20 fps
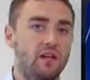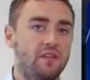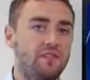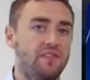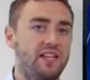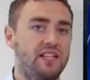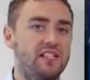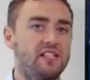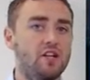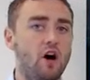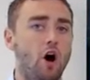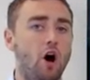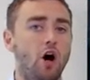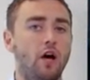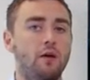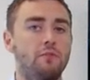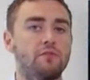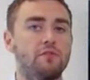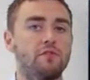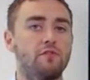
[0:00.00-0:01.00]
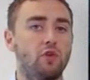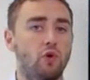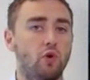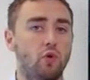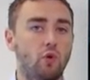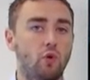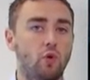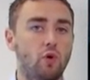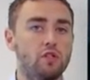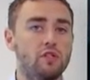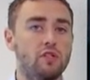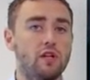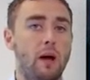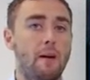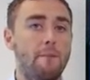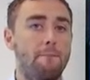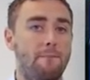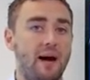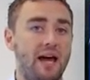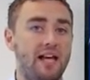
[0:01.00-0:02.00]
These times are of course
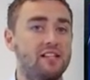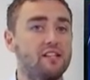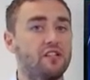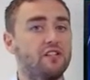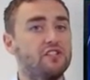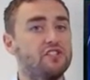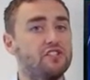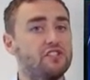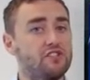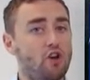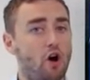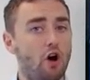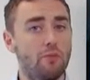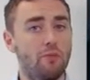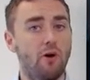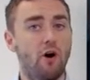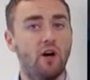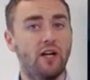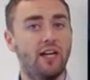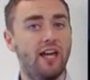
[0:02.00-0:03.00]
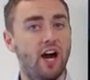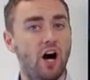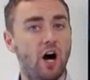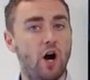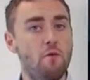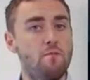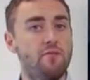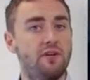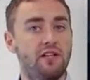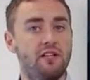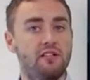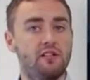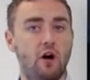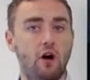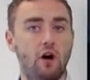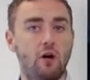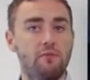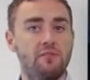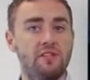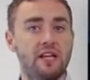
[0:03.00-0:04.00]
based on the stock market opening
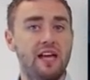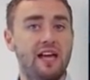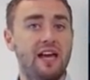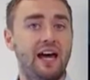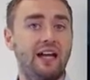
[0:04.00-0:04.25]
times,